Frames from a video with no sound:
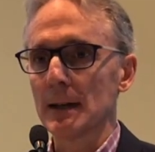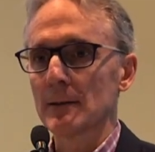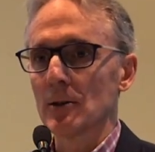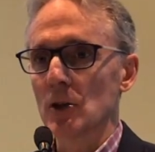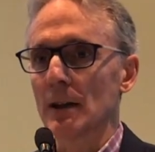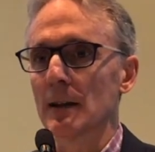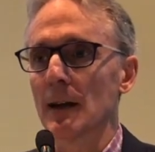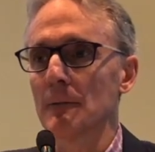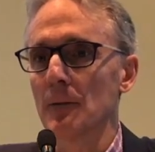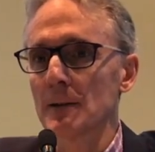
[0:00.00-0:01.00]
So gender
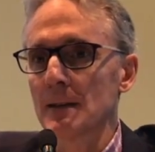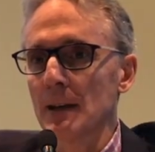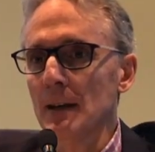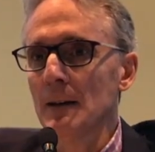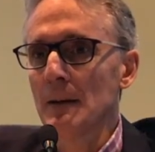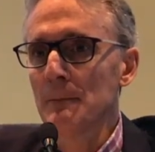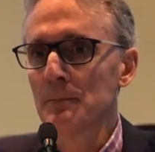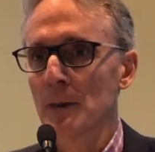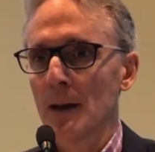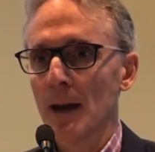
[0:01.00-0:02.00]
diversity
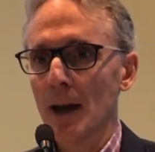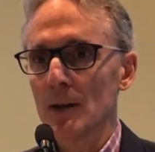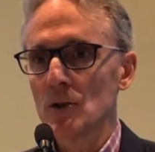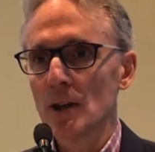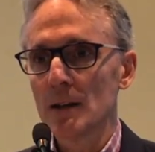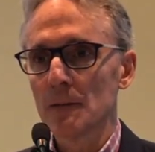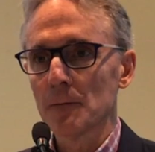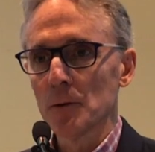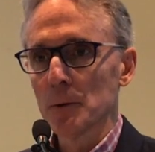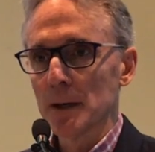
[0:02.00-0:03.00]
and gender
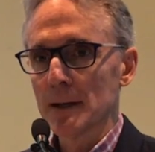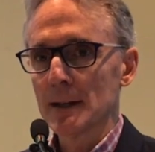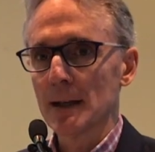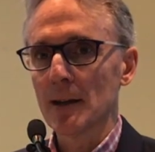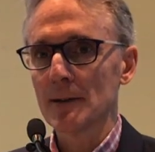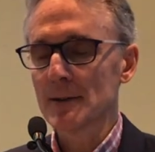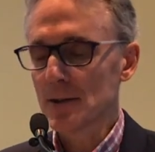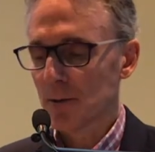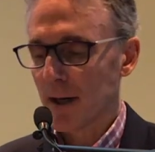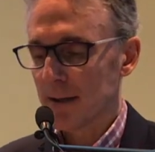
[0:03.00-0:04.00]
fluidity, those
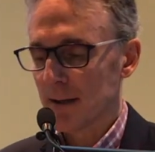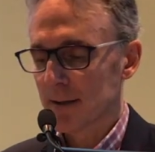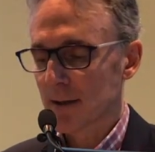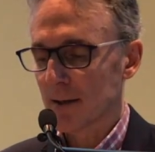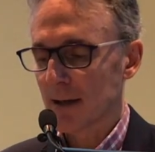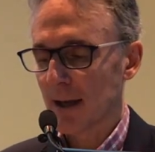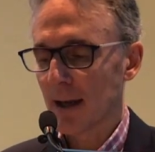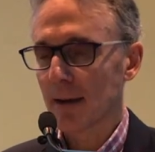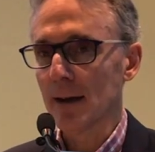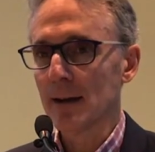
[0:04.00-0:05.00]
two ideas go
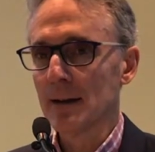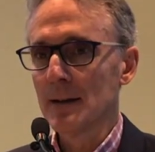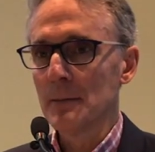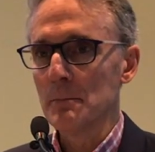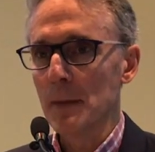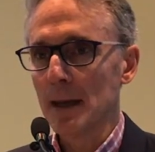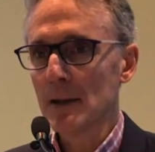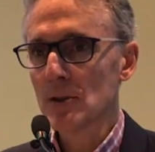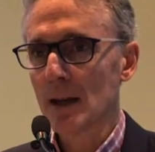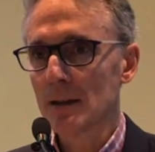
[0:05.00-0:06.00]
together. Many
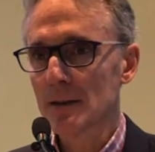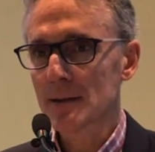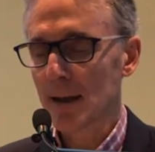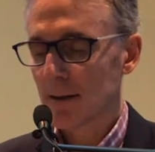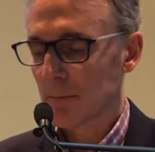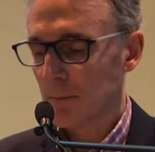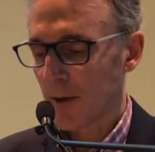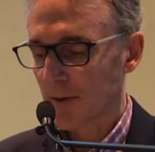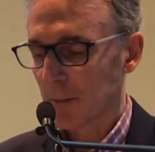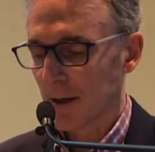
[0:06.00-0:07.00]
genders and the
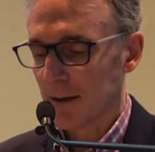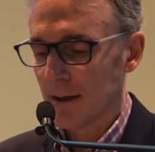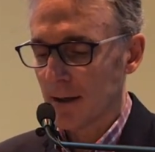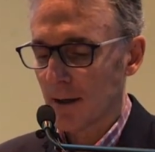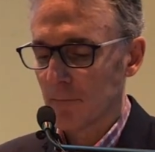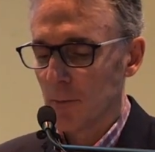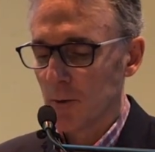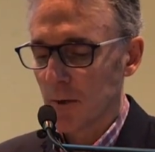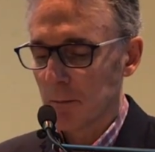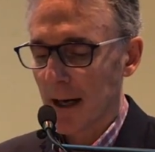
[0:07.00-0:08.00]
possibility of
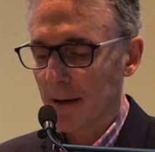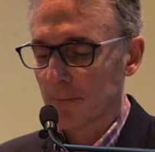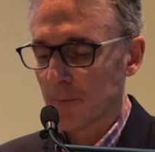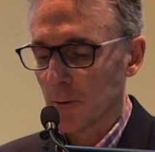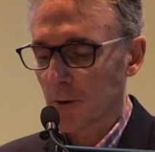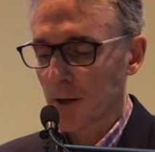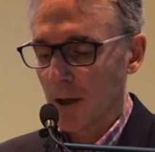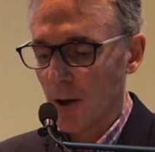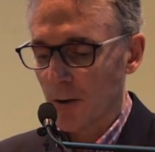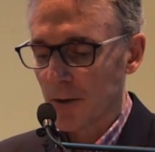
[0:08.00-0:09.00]
moving back and forth
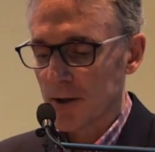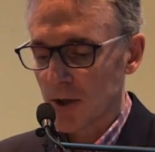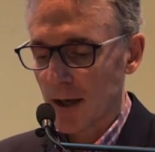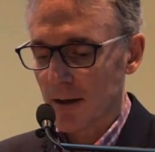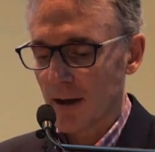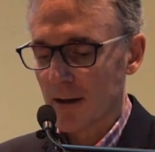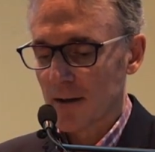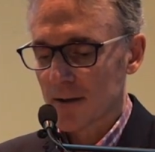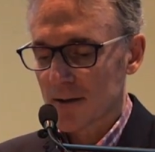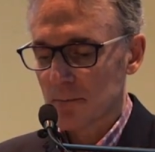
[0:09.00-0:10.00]
along the gender
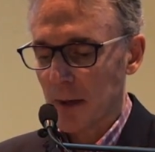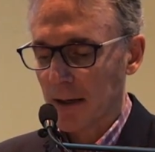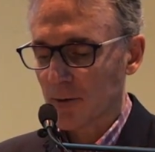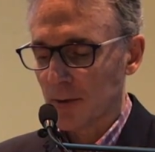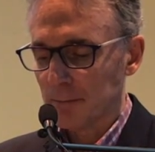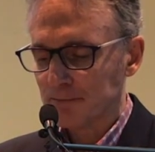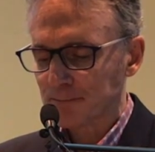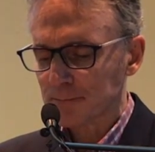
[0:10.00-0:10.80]
spectrum.